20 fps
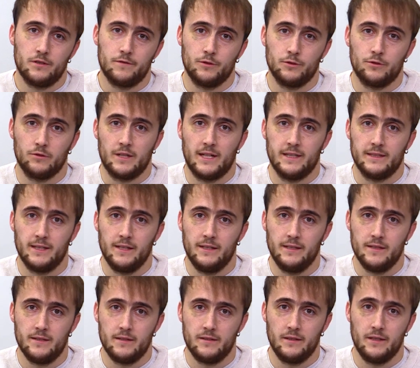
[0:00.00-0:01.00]

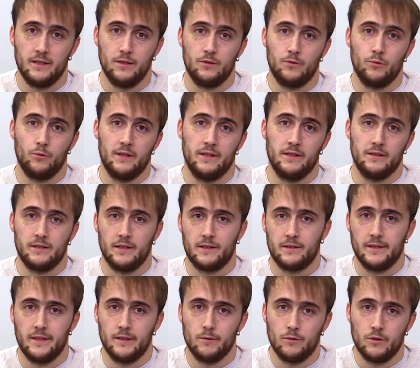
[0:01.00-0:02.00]
photocatalyst into the
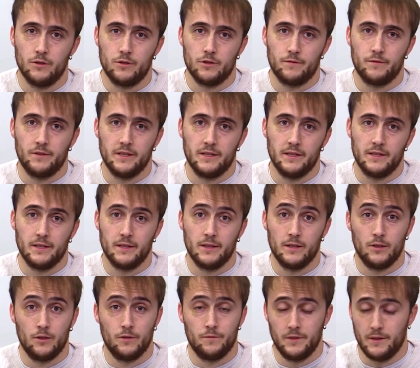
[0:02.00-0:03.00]
internal walls of
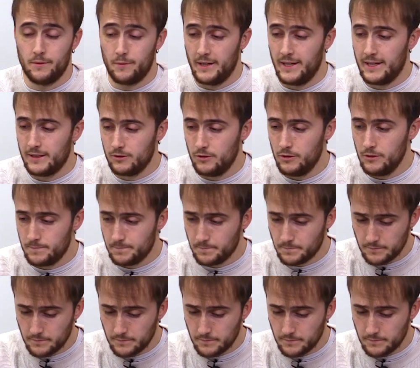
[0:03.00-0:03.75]
the reactor.